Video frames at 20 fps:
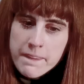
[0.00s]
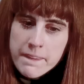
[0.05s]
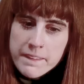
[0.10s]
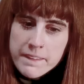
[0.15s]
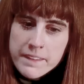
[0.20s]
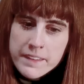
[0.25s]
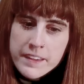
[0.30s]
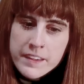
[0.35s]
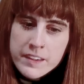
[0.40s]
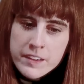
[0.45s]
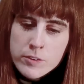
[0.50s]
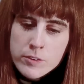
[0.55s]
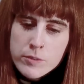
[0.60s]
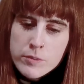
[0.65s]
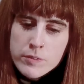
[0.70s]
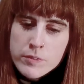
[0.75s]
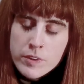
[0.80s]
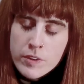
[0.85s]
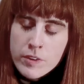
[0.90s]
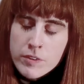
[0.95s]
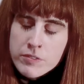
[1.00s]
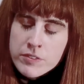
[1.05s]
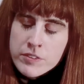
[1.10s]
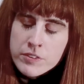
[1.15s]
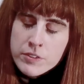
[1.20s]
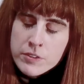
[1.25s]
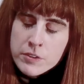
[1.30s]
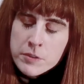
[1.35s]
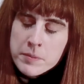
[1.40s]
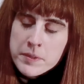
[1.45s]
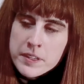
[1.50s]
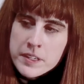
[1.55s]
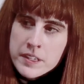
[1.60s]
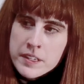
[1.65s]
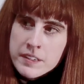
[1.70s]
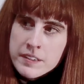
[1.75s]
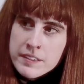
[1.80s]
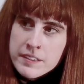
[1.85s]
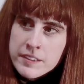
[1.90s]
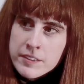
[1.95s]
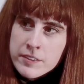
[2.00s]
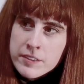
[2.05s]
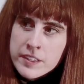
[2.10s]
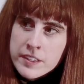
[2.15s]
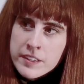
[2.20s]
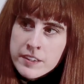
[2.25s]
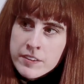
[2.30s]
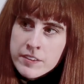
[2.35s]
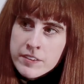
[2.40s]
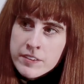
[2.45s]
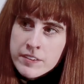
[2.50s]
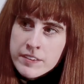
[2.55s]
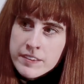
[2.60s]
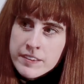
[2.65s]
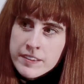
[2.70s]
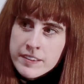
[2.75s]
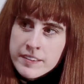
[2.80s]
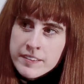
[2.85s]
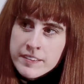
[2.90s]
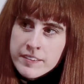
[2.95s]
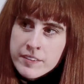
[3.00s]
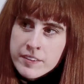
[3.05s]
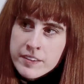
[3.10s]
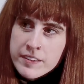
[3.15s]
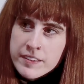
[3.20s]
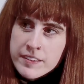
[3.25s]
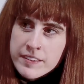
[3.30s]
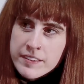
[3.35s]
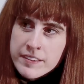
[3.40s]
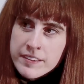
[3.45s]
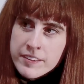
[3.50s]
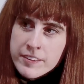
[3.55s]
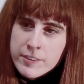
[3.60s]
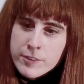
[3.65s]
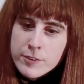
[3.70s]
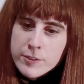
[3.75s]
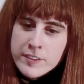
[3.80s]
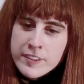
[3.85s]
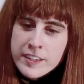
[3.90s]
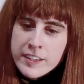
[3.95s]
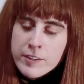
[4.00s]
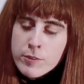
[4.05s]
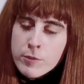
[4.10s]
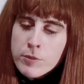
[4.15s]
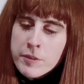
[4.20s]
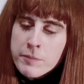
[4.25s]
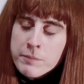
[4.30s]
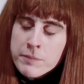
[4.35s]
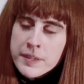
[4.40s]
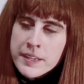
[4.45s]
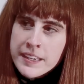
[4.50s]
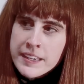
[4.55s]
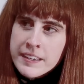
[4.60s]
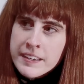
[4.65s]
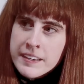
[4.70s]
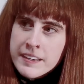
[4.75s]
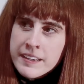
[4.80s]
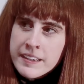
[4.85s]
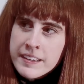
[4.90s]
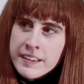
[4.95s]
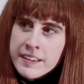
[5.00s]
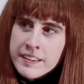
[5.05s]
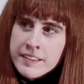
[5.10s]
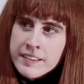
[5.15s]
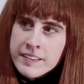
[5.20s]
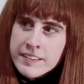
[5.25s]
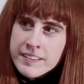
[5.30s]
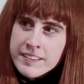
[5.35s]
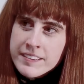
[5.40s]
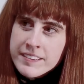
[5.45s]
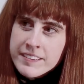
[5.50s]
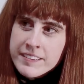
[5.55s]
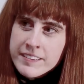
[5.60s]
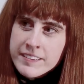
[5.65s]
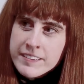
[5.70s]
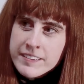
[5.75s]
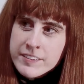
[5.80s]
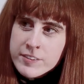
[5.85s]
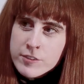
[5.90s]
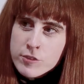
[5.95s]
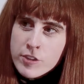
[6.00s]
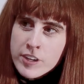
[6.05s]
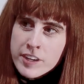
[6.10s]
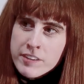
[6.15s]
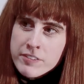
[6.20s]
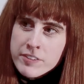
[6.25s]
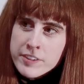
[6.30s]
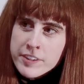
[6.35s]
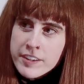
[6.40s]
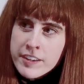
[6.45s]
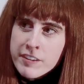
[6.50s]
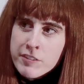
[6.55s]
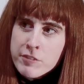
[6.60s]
Yeah, you often talk about that. You think it's, you say you want pain and strife in your life.